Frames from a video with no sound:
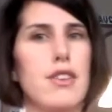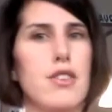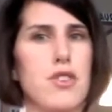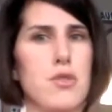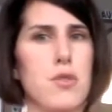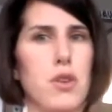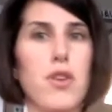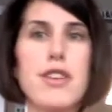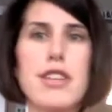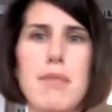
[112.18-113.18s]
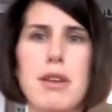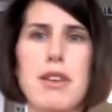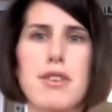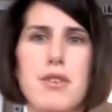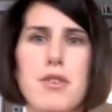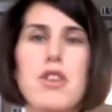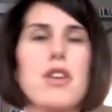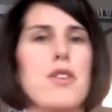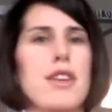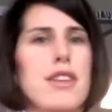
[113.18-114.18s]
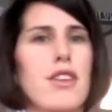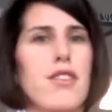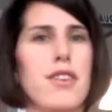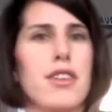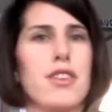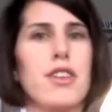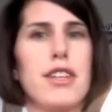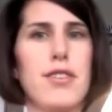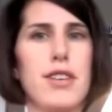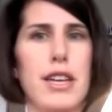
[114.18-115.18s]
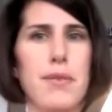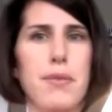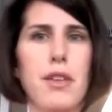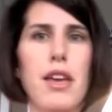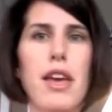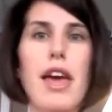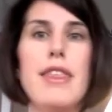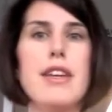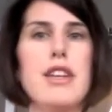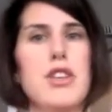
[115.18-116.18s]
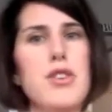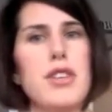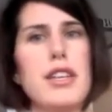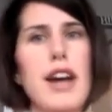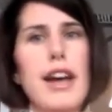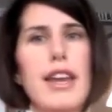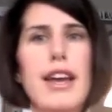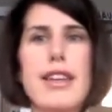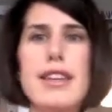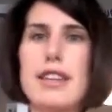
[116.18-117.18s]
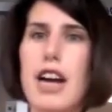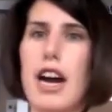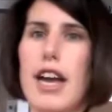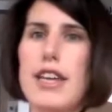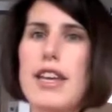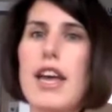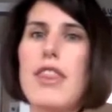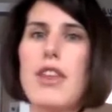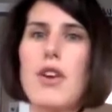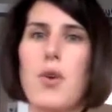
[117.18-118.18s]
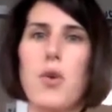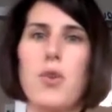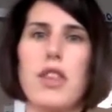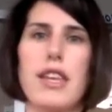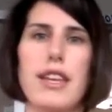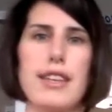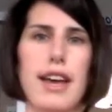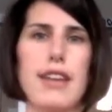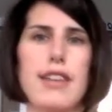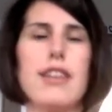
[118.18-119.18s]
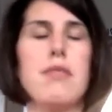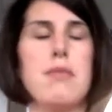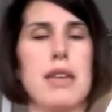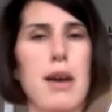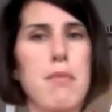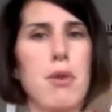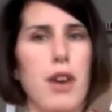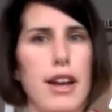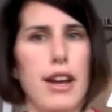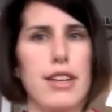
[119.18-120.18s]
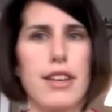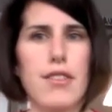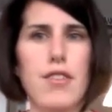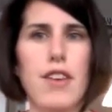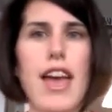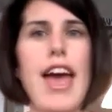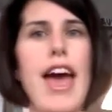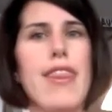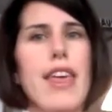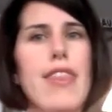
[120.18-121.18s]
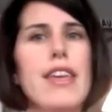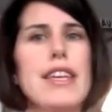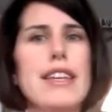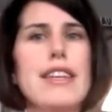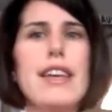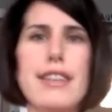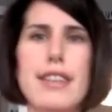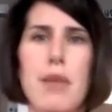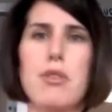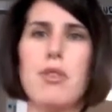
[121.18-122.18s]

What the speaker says: a tool or a stepping stone to increasing their physical activity. They should use the guidelines to guide the goal that they set to become more active, and then they need to take steps or